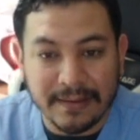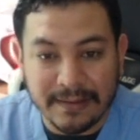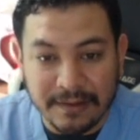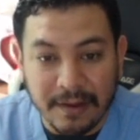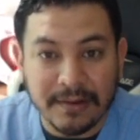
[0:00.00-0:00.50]

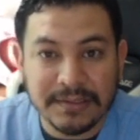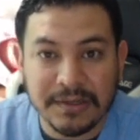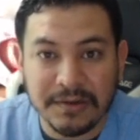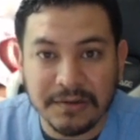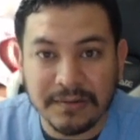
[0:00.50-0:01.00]
y'all
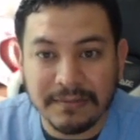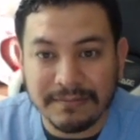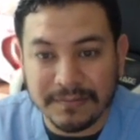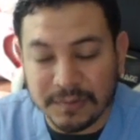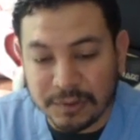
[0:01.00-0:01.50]
to
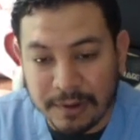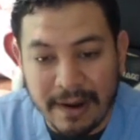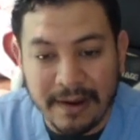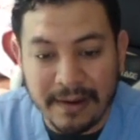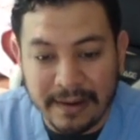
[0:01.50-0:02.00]

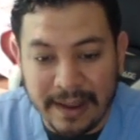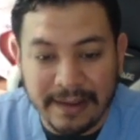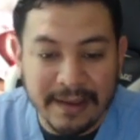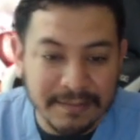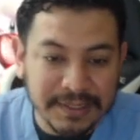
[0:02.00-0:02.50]
try
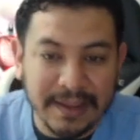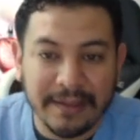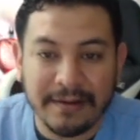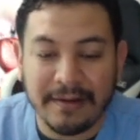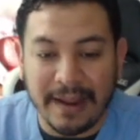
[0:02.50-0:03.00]
and come
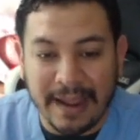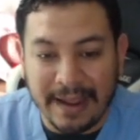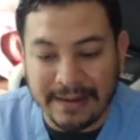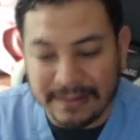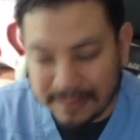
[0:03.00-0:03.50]
together
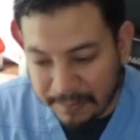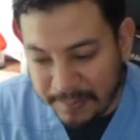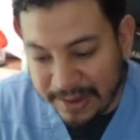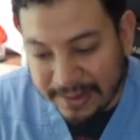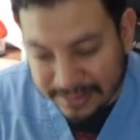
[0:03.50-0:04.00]
and
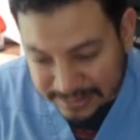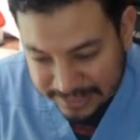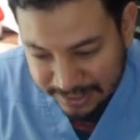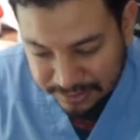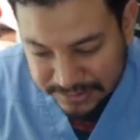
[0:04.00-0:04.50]
pick the
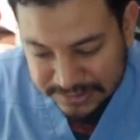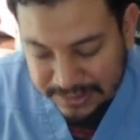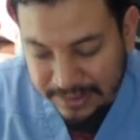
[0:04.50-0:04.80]
titles